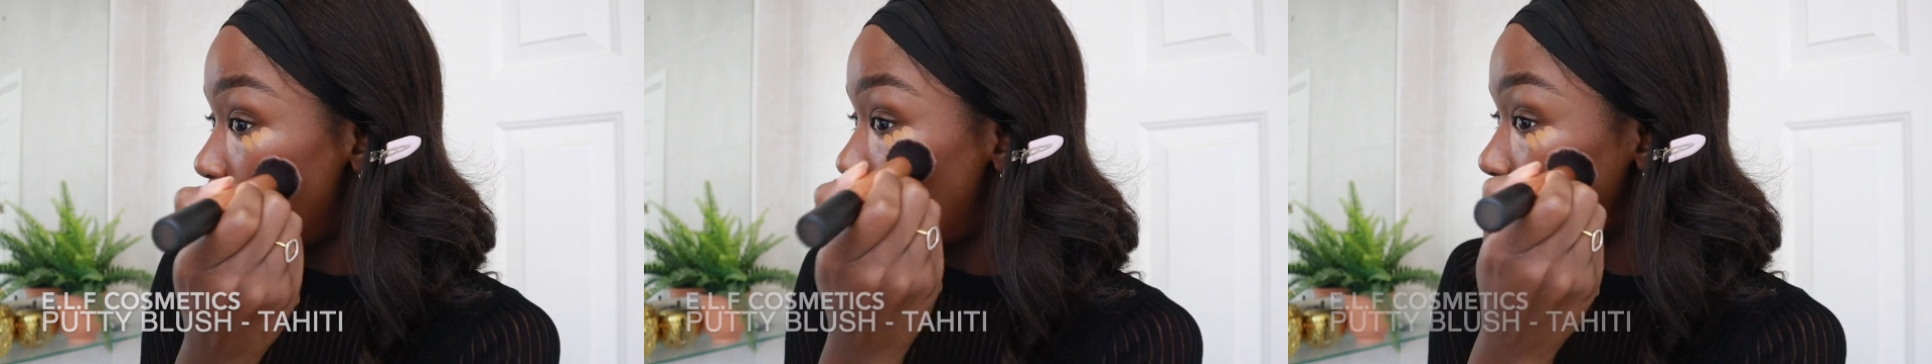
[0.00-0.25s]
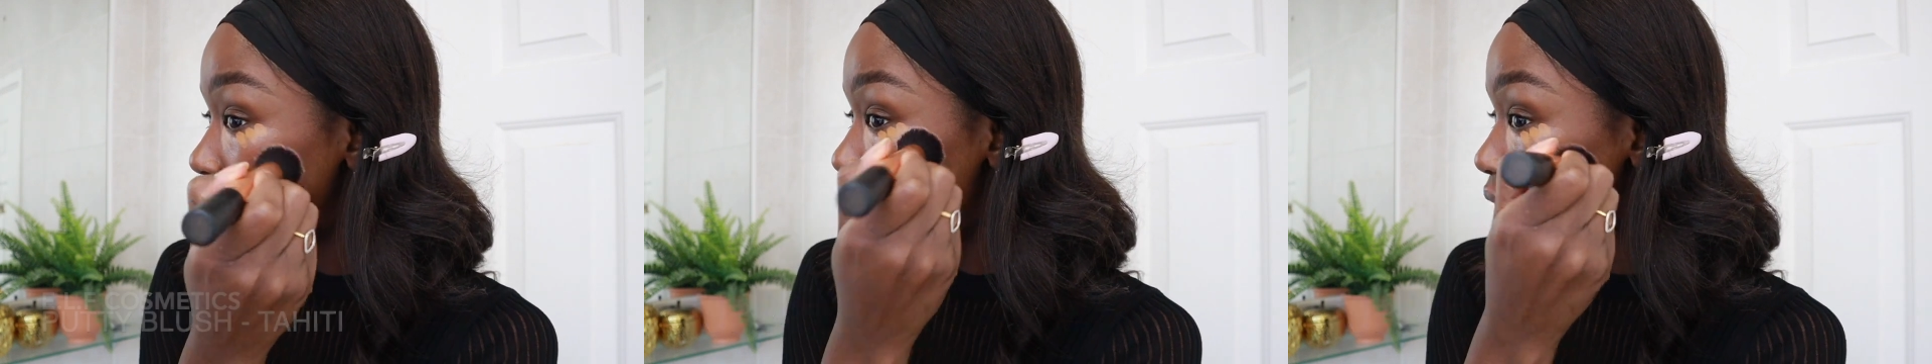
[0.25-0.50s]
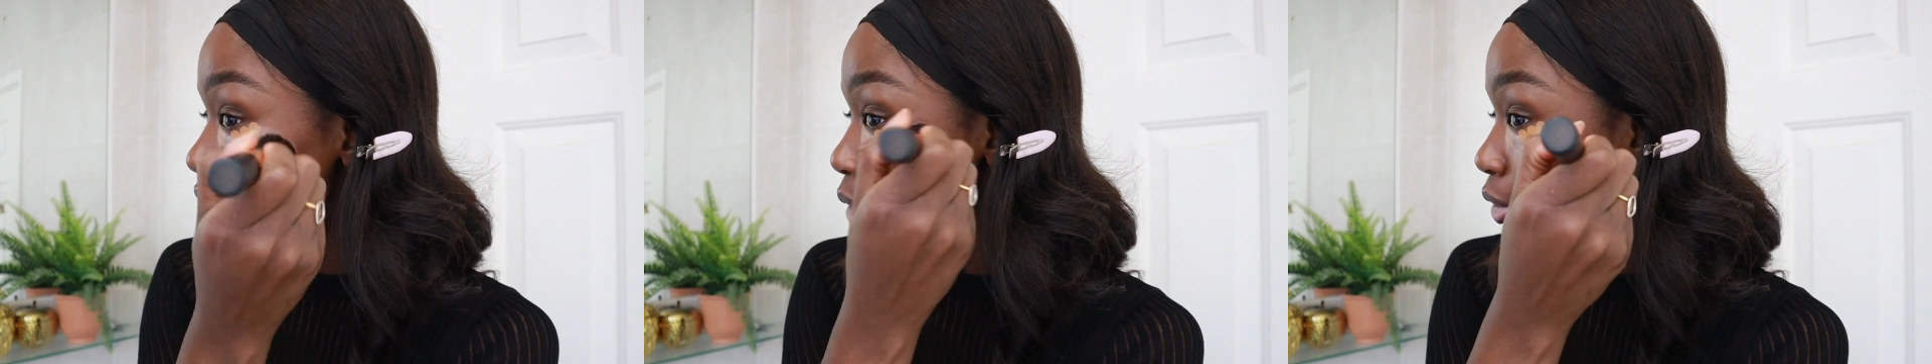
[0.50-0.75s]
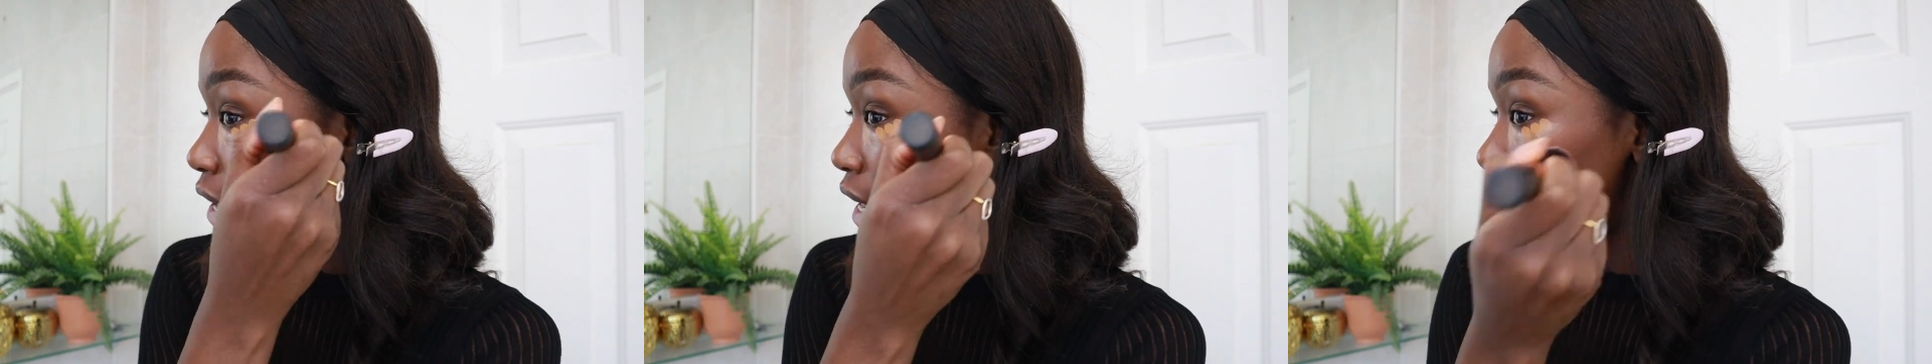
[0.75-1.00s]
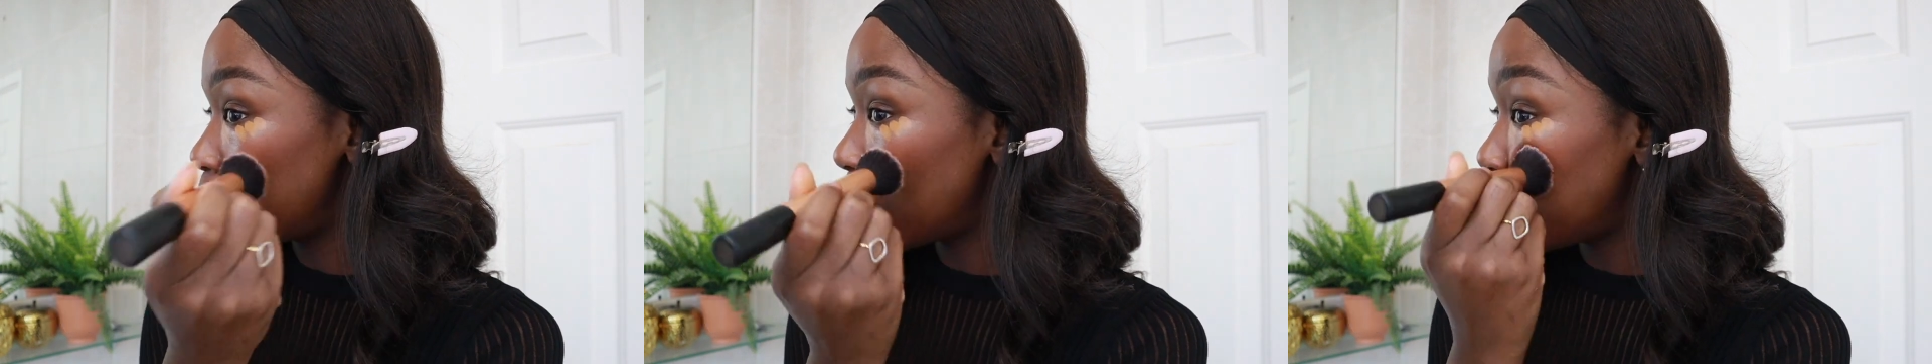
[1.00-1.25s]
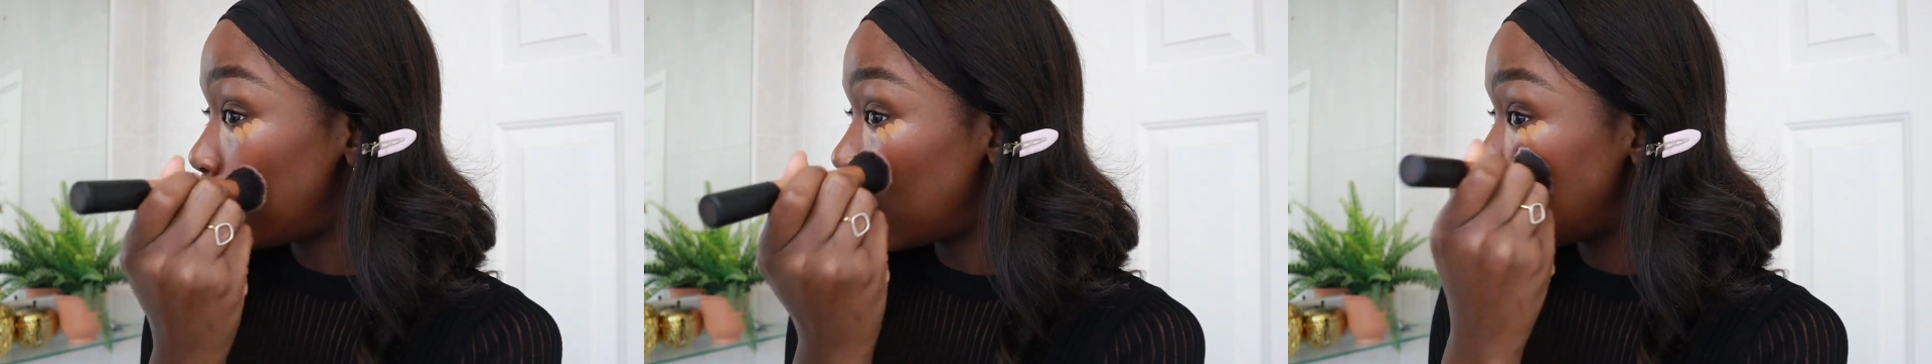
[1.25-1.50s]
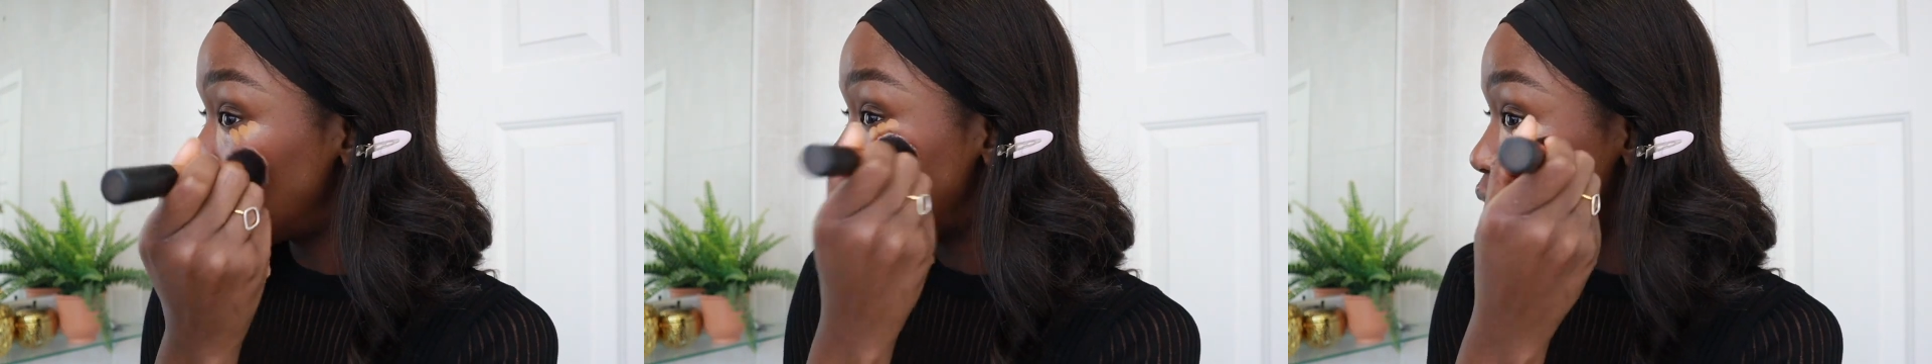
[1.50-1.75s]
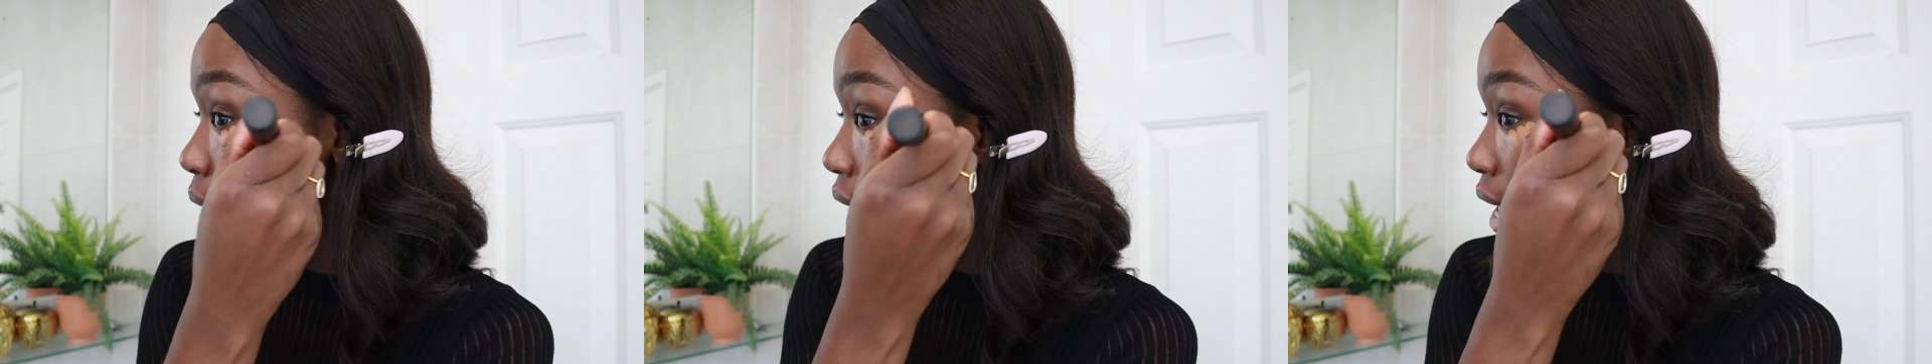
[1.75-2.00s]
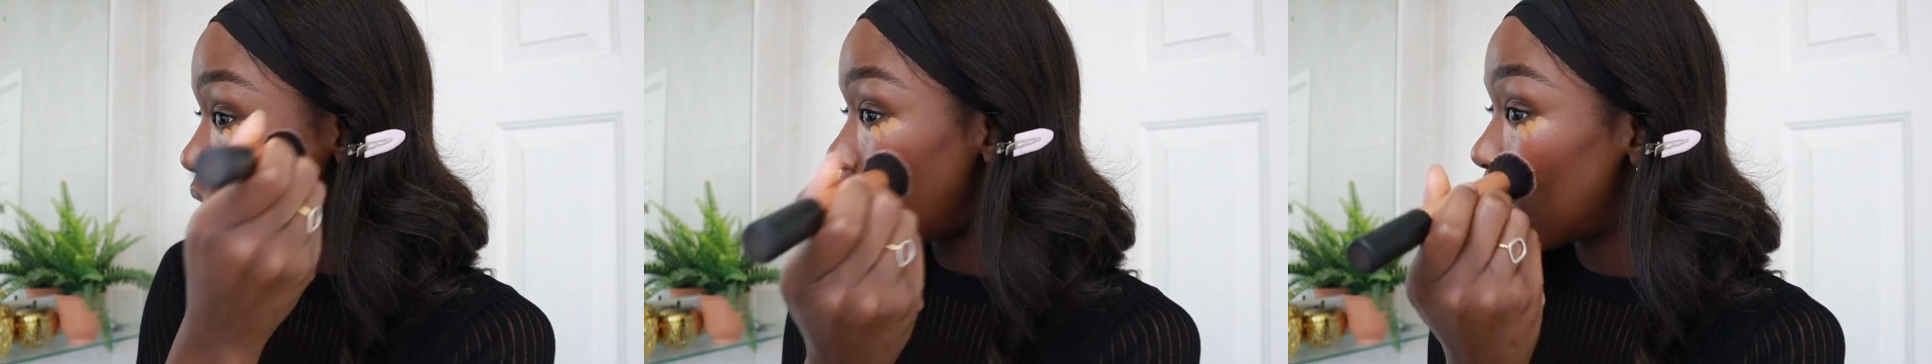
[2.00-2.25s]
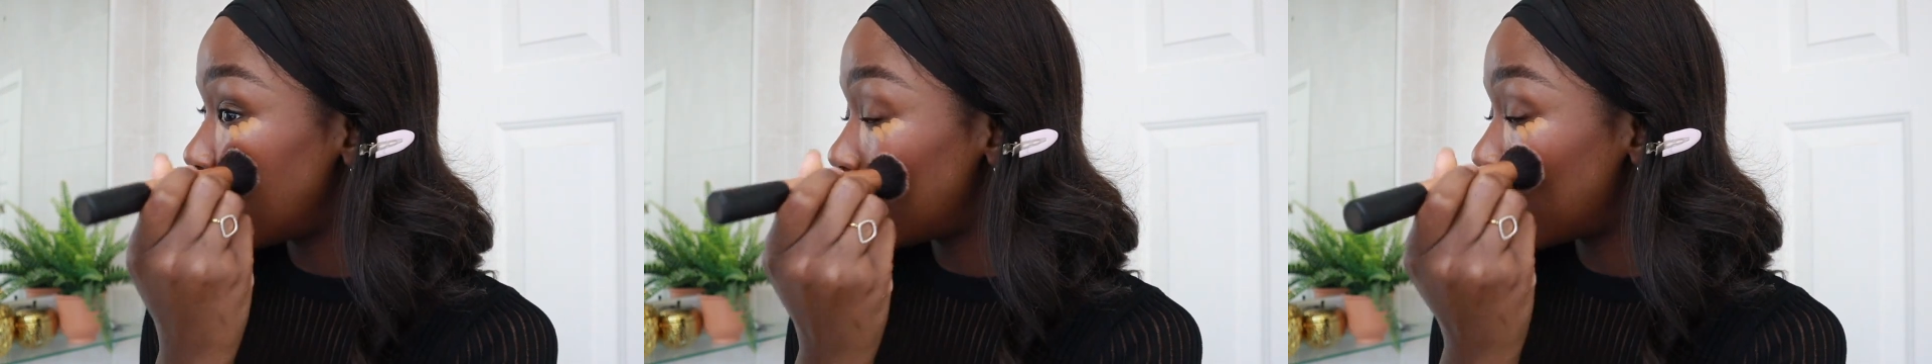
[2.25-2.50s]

And I keep my blush quite high